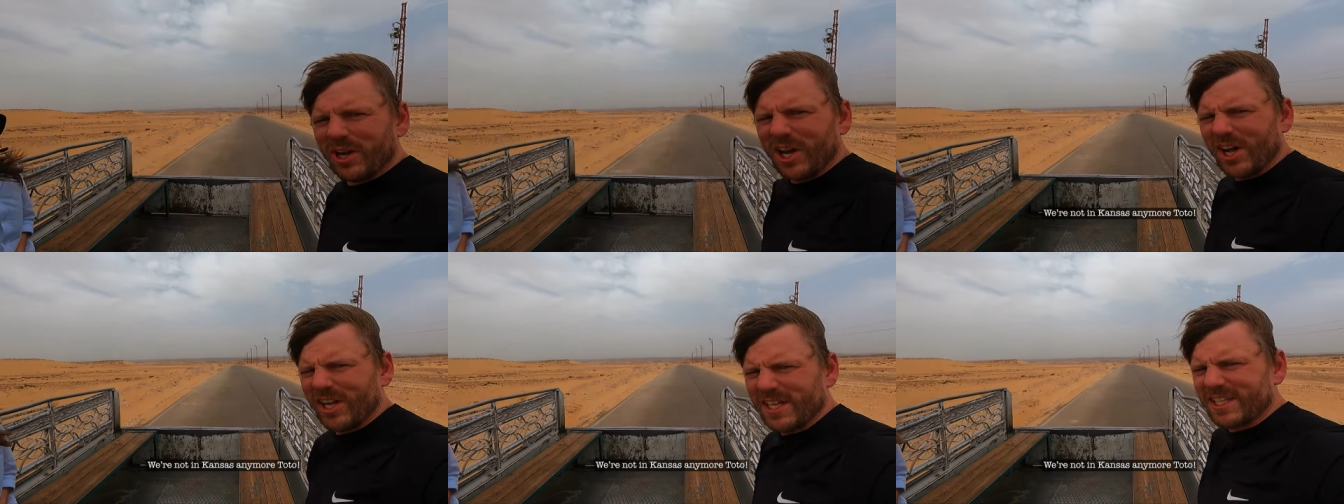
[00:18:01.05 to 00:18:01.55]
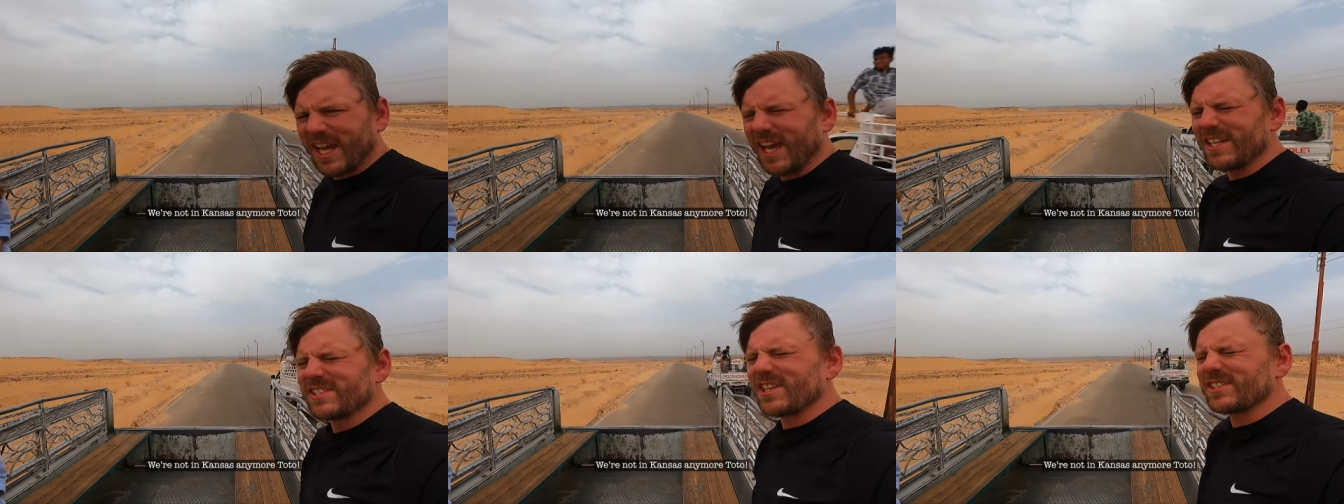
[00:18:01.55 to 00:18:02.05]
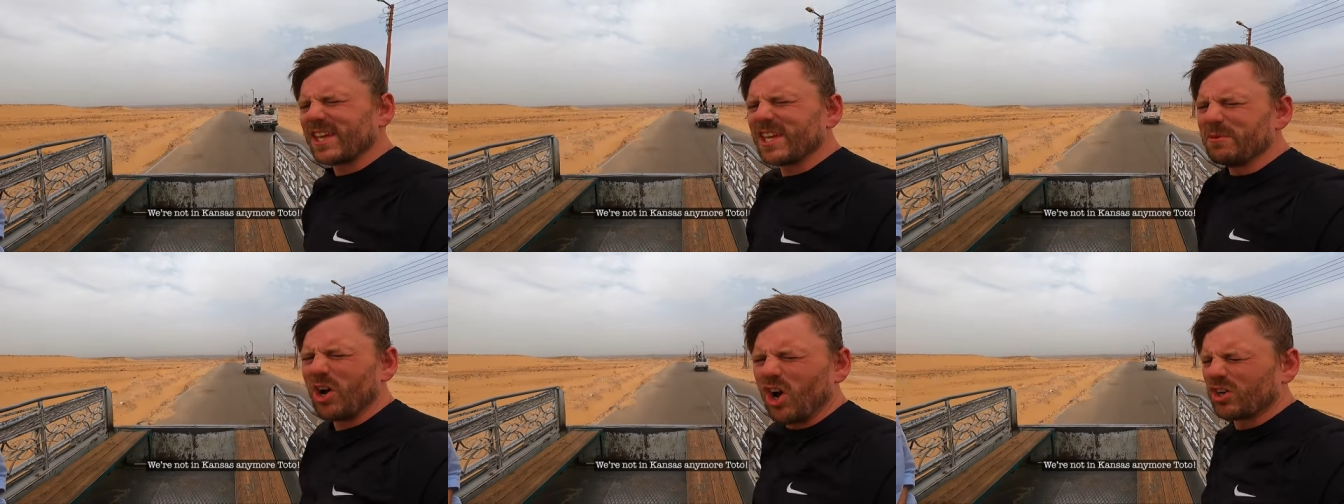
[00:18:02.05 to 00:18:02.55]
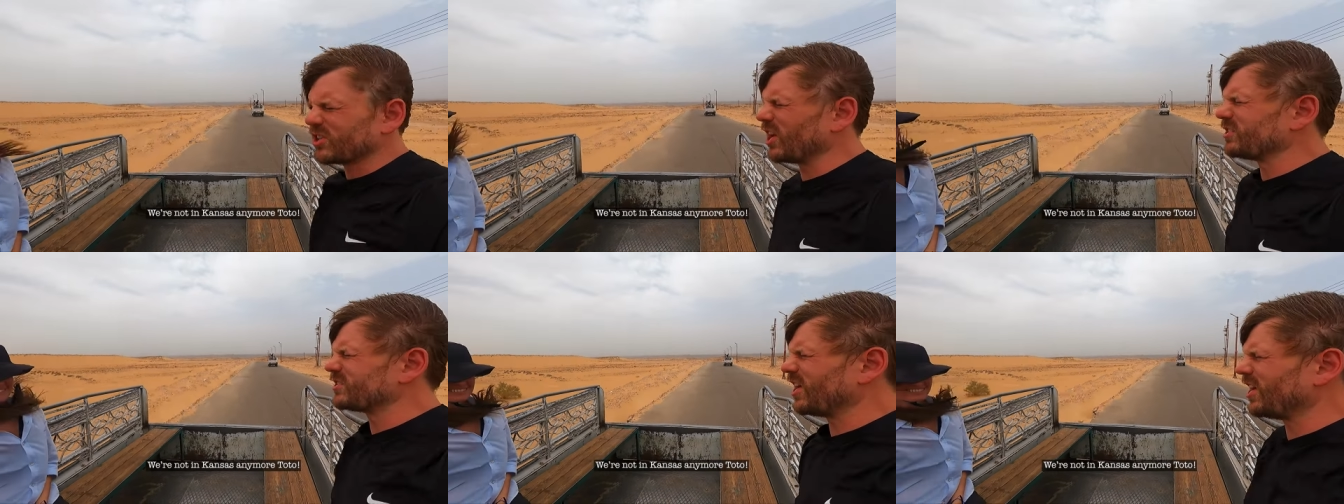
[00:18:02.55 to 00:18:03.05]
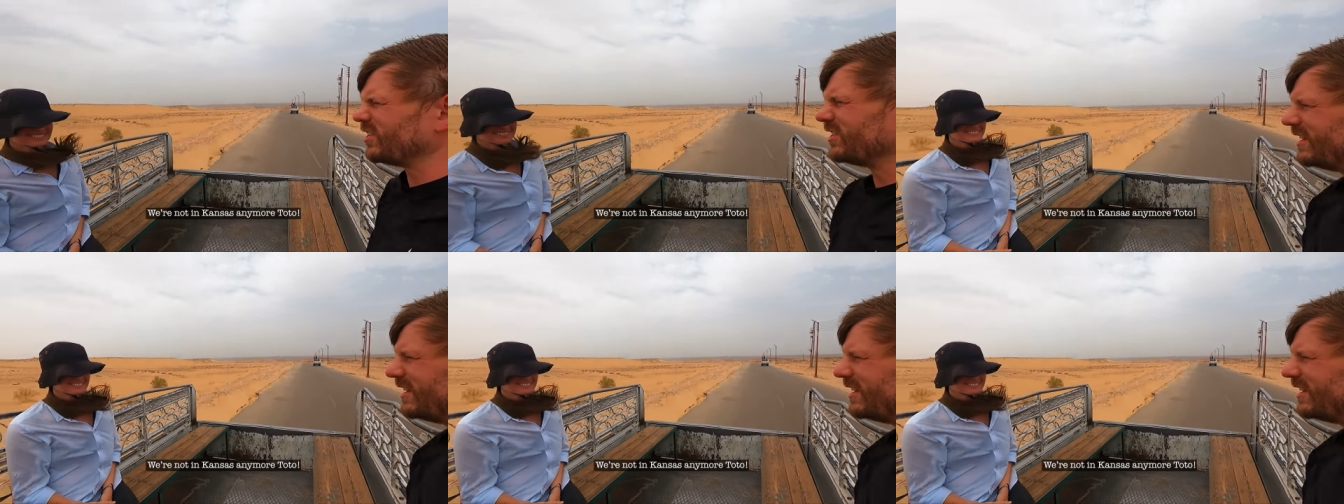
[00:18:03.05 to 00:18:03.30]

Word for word: We're not in Kansas anymore, Toto.